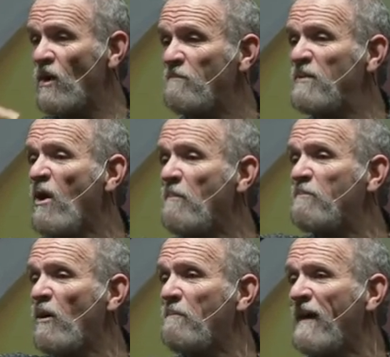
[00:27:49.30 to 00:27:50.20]
I
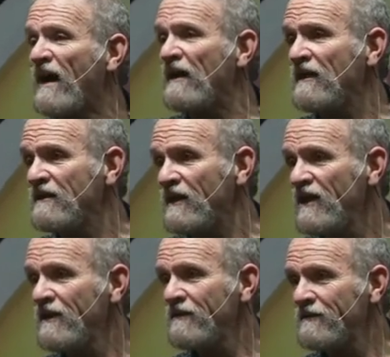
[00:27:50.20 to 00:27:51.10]
will never
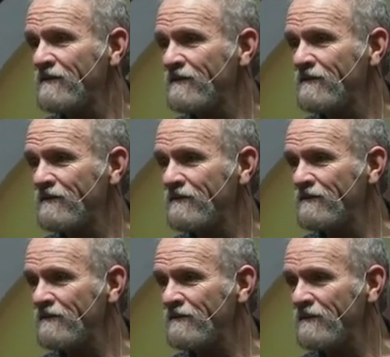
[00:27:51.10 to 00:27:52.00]
hire them again.
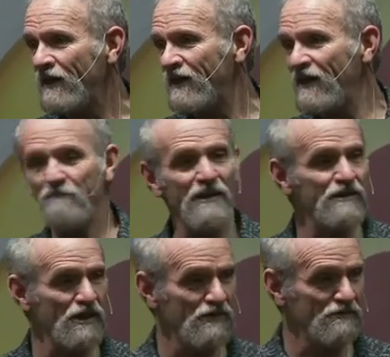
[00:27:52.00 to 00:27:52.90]
Actually, I'm the
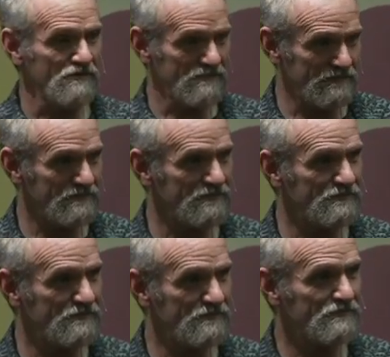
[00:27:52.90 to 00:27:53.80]
worst
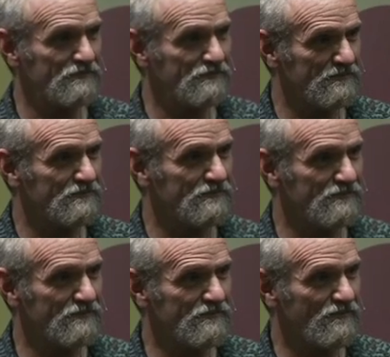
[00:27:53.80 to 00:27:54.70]
propaganda of
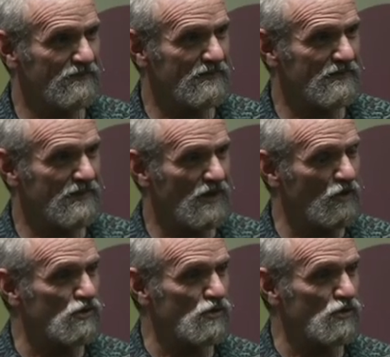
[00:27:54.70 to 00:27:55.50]
this builder.